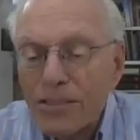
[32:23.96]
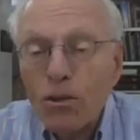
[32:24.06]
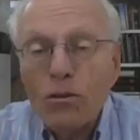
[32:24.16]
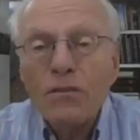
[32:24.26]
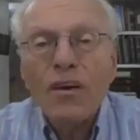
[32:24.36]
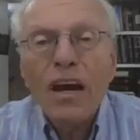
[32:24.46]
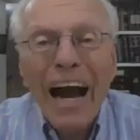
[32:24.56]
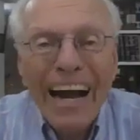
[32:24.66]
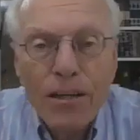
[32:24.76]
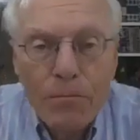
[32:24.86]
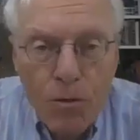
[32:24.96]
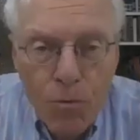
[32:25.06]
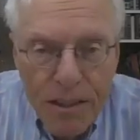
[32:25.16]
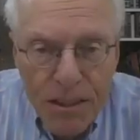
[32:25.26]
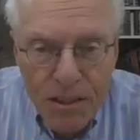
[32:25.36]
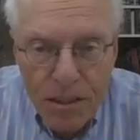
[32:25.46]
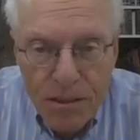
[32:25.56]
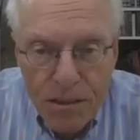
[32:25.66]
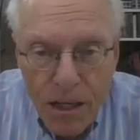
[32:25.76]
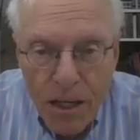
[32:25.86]
It's only if he hired him with
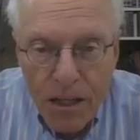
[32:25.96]
witnesses.